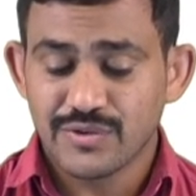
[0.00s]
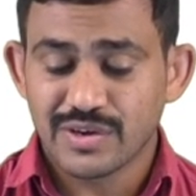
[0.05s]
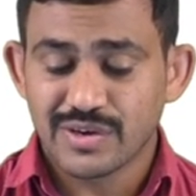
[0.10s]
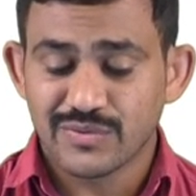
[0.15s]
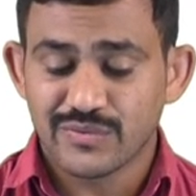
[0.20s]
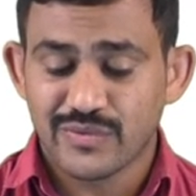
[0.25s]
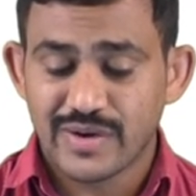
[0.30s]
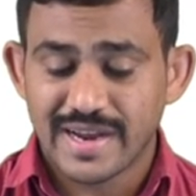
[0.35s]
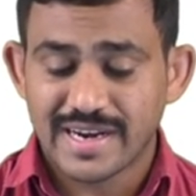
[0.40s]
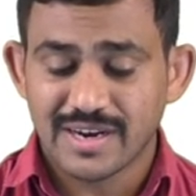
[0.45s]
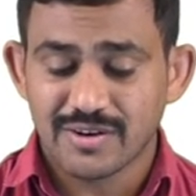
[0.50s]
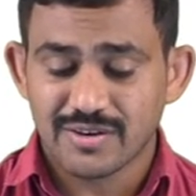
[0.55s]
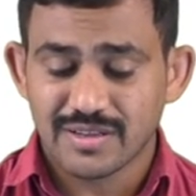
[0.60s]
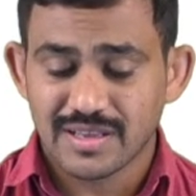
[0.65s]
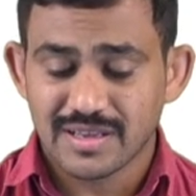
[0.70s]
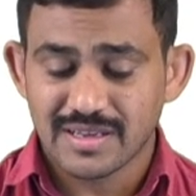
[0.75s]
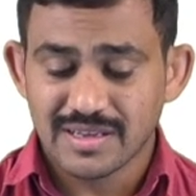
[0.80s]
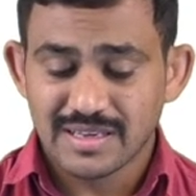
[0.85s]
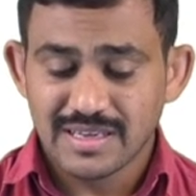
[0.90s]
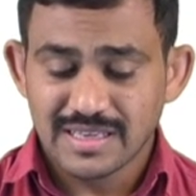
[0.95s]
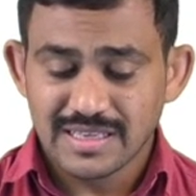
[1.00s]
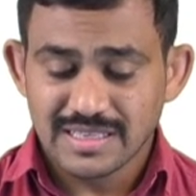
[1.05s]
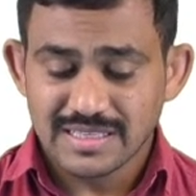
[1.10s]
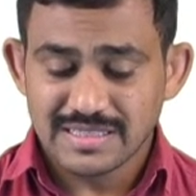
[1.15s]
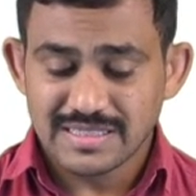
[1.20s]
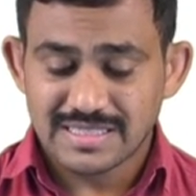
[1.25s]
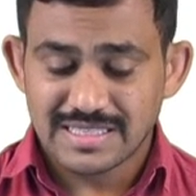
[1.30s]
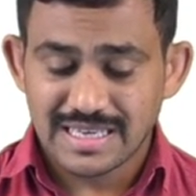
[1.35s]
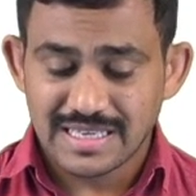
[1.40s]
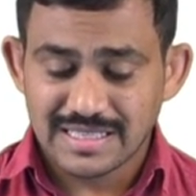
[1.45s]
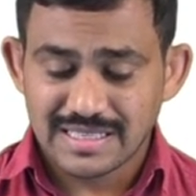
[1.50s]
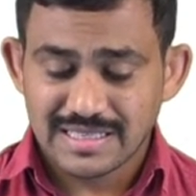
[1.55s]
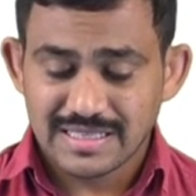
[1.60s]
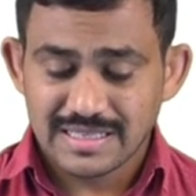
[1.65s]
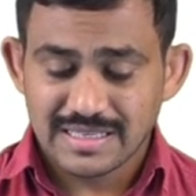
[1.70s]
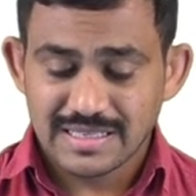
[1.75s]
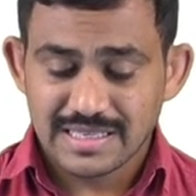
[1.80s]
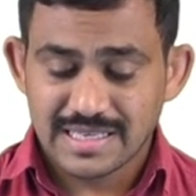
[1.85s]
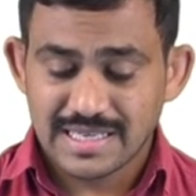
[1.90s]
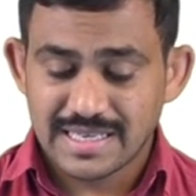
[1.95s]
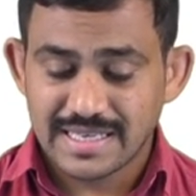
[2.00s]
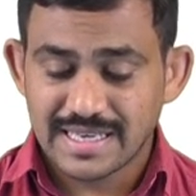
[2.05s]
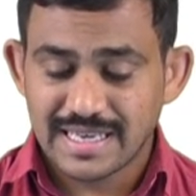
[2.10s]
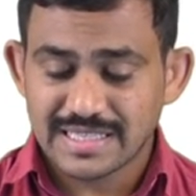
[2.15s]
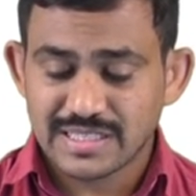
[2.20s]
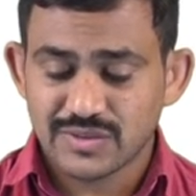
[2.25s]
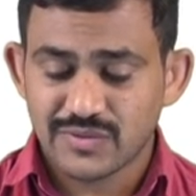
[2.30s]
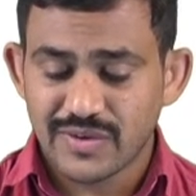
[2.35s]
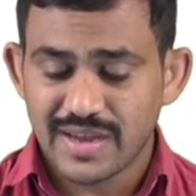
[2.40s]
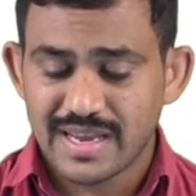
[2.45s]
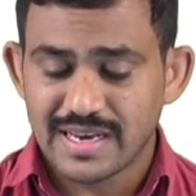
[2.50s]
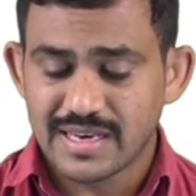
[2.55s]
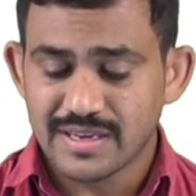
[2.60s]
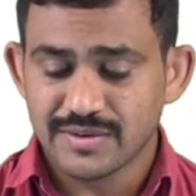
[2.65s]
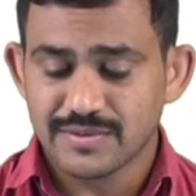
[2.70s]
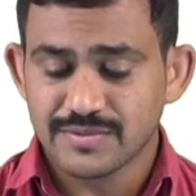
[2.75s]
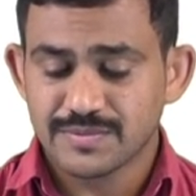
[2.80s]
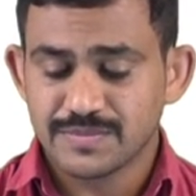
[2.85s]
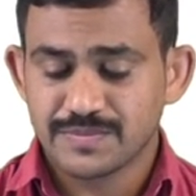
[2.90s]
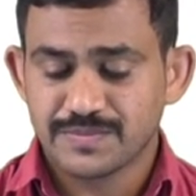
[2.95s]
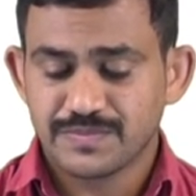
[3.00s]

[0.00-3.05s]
can find out the ZTH value.